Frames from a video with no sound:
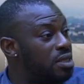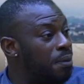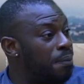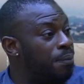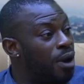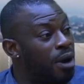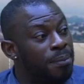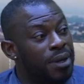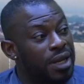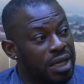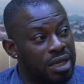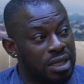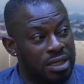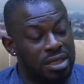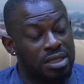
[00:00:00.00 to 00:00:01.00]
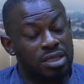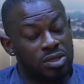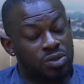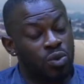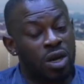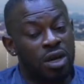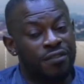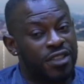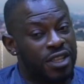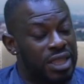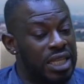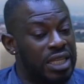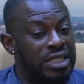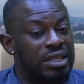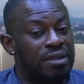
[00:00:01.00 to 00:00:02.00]
the public. This is one of the
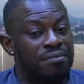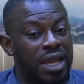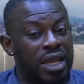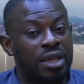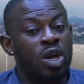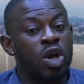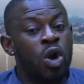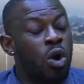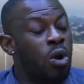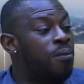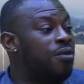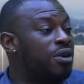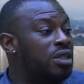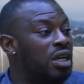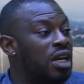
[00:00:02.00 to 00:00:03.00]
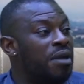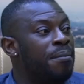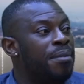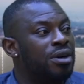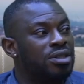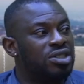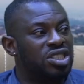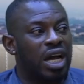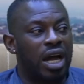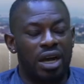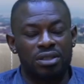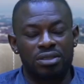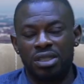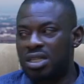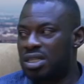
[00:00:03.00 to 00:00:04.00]
things that make Hope for the Label
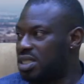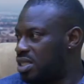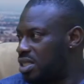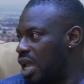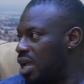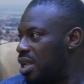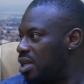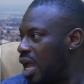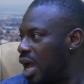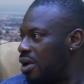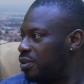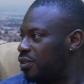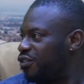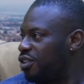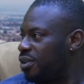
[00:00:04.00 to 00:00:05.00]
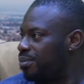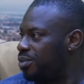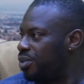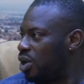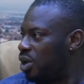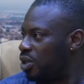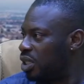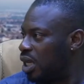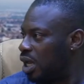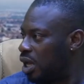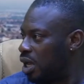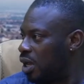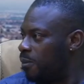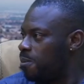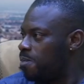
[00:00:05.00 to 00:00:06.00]
Child stand out from
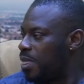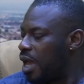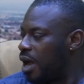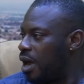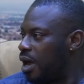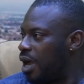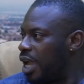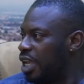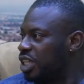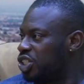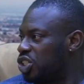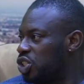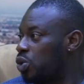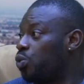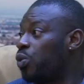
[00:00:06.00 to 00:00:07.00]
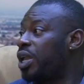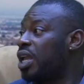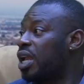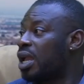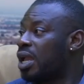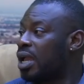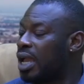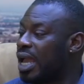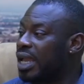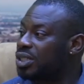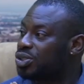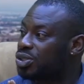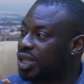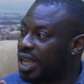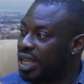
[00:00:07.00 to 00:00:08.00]
other uh, NGO. We
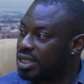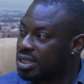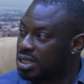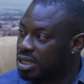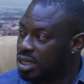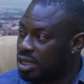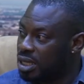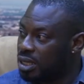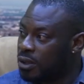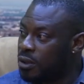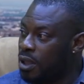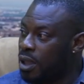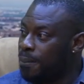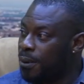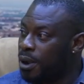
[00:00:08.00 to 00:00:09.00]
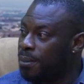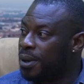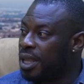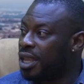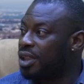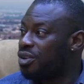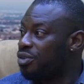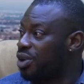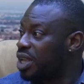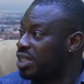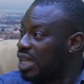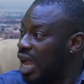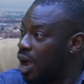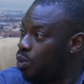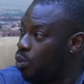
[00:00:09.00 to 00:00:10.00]
educate the probably create
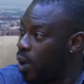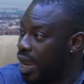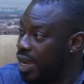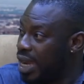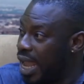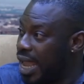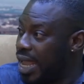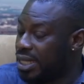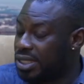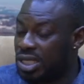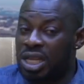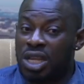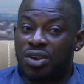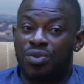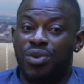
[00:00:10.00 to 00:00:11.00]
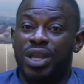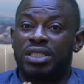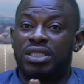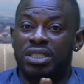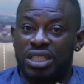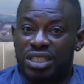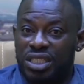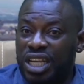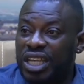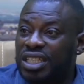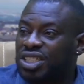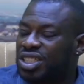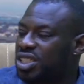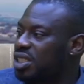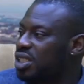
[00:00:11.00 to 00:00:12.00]
awareness, create the
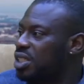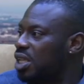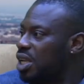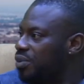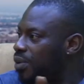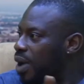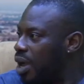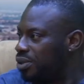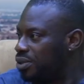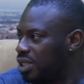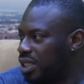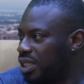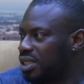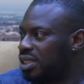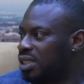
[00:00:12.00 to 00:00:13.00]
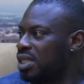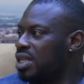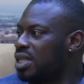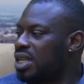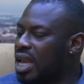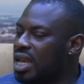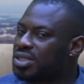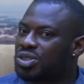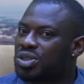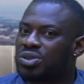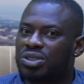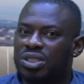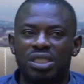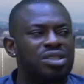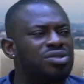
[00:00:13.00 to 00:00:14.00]
dangers around it. Yeah,
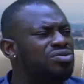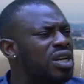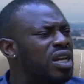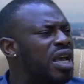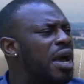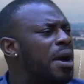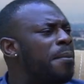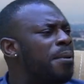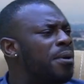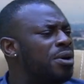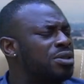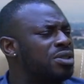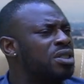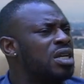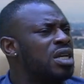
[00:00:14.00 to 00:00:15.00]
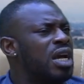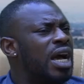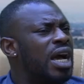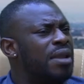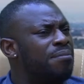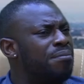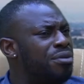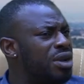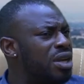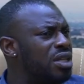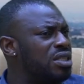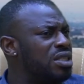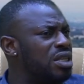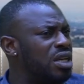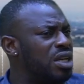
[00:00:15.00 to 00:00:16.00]
so this really help us and
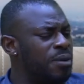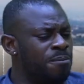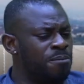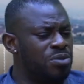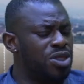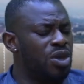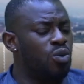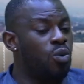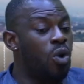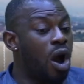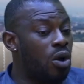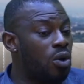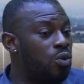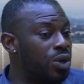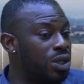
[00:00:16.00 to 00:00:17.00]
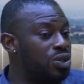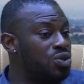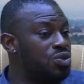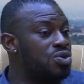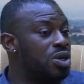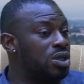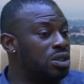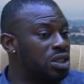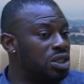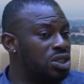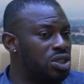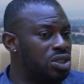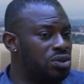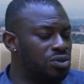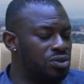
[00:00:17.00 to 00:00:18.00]
bring the, the work we do on the
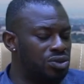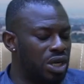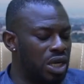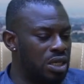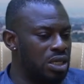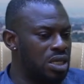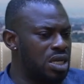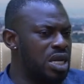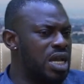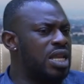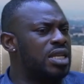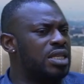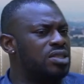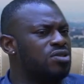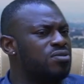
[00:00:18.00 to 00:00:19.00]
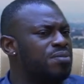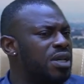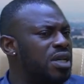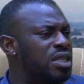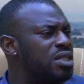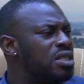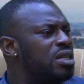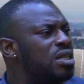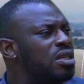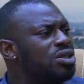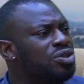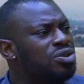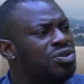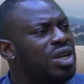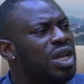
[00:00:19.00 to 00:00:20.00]
children a little bit
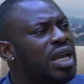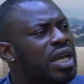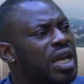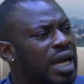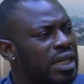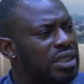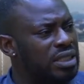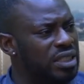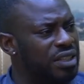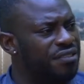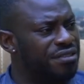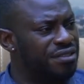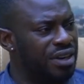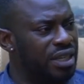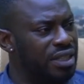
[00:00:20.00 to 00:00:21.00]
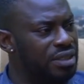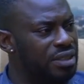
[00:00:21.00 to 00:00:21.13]
unique and different.